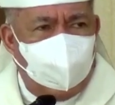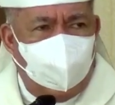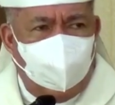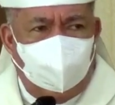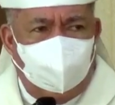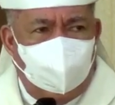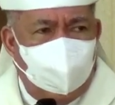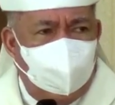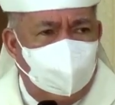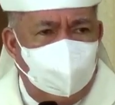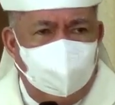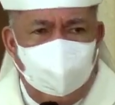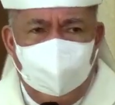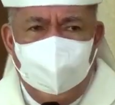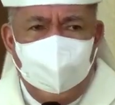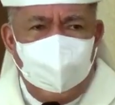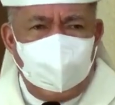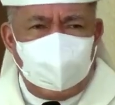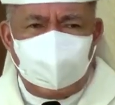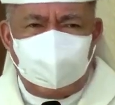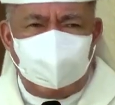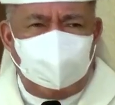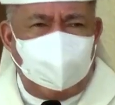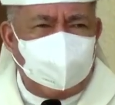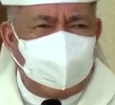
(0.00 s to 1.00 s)
or
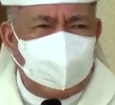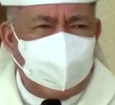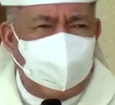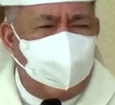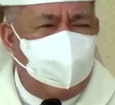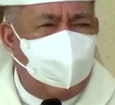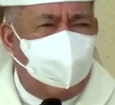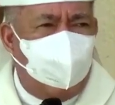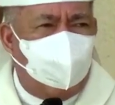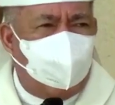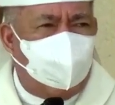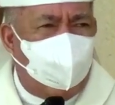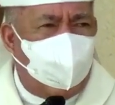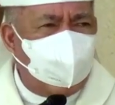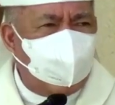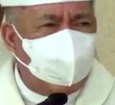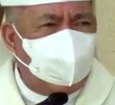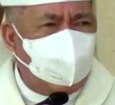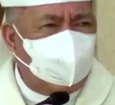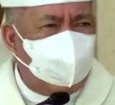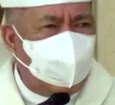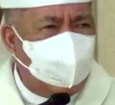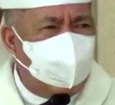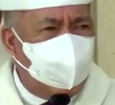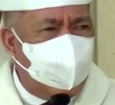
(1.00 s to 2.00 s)
special
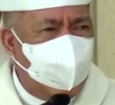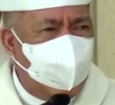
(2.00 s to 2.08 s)
vocation to be